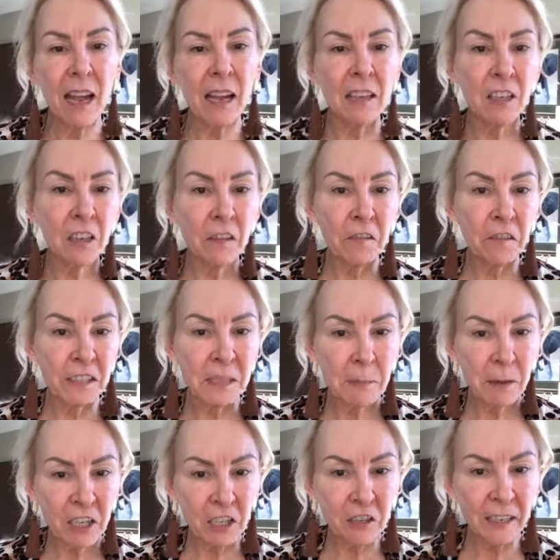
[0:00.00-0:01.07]
a uh, look for a
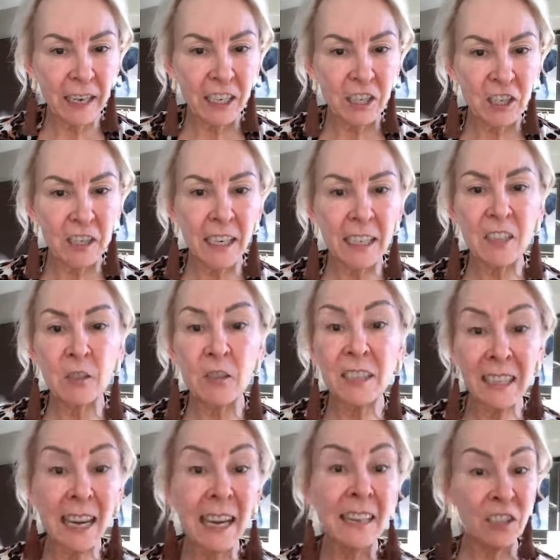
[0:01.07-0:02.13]
special occasion and so
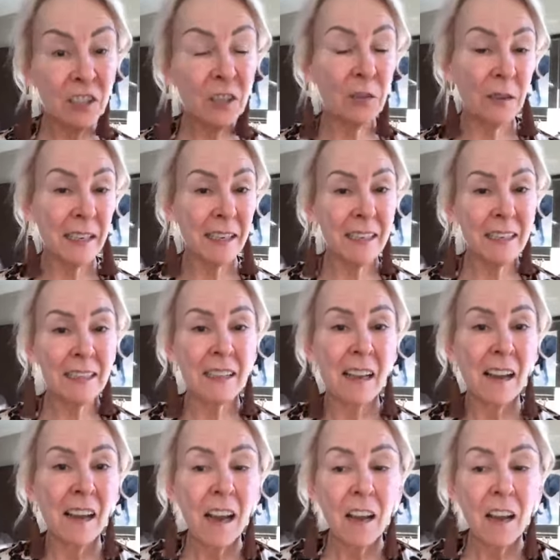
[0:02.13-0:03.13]
today too is